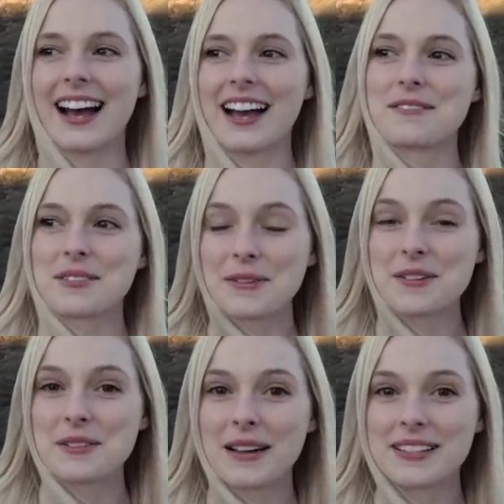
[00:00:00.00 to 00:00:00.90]
I was
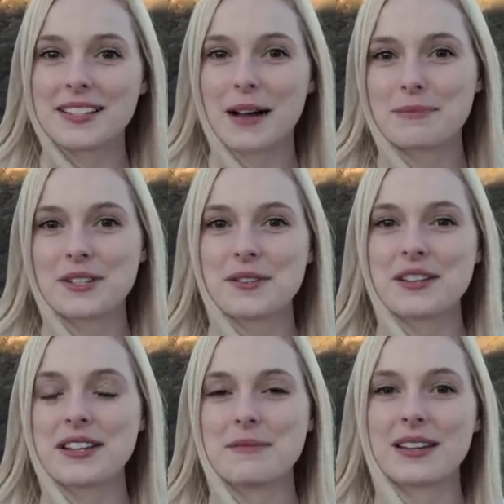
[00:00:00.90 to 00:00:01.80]
approached about this
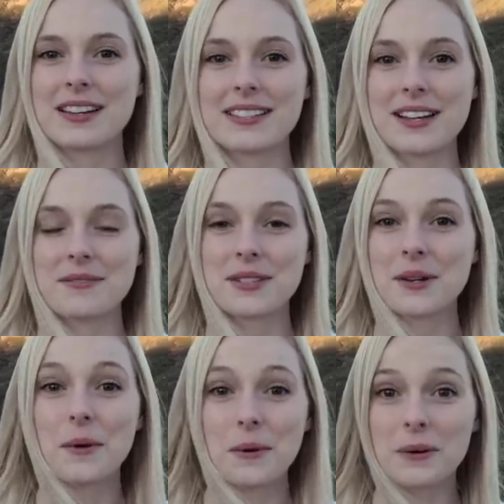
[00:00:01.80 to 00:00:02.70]
opportunity because I was
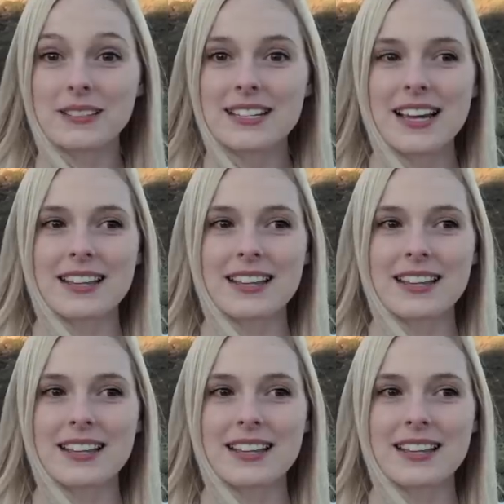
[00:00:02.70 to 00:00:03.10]
told